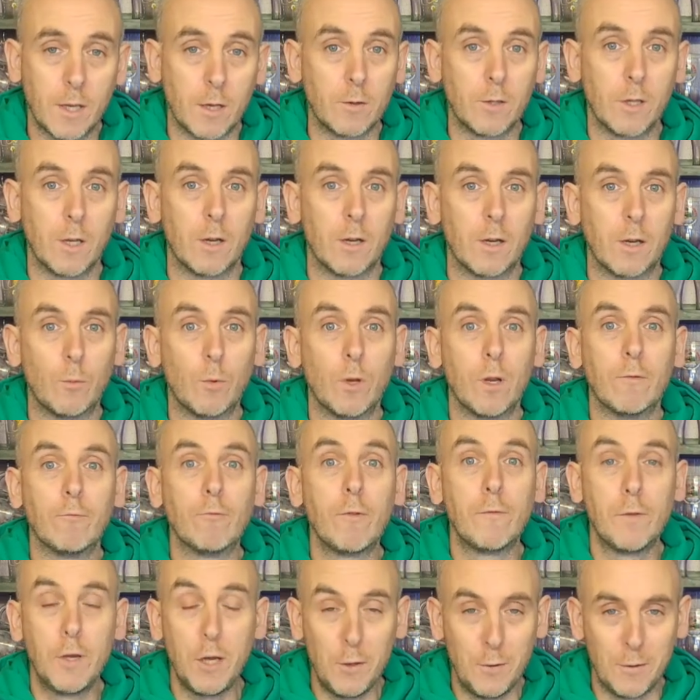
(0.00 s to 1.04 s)
so certainly wouldn't
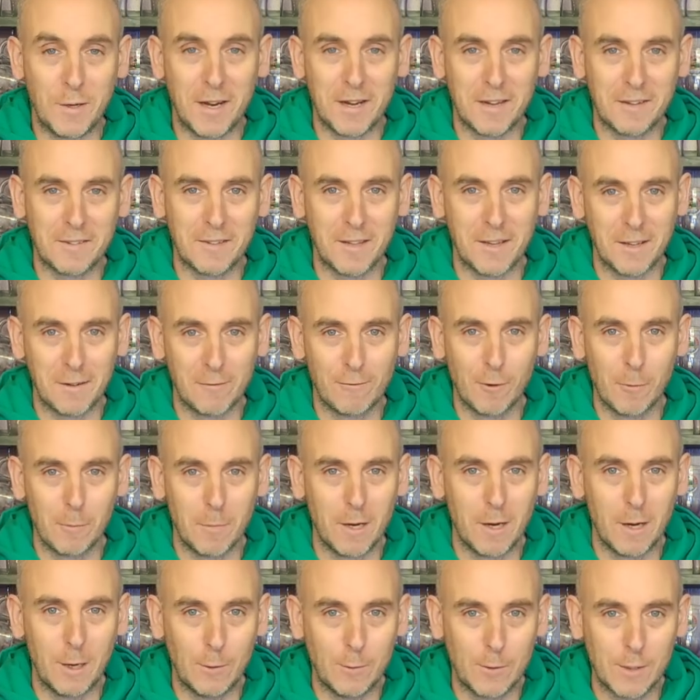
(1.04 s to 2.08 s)
have reviewed anything
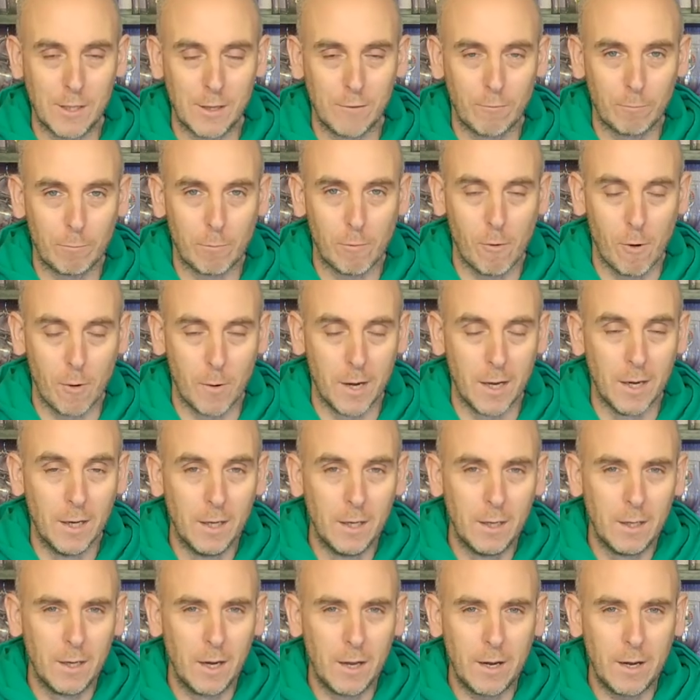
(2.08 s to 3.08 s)
from Elusive Brewing.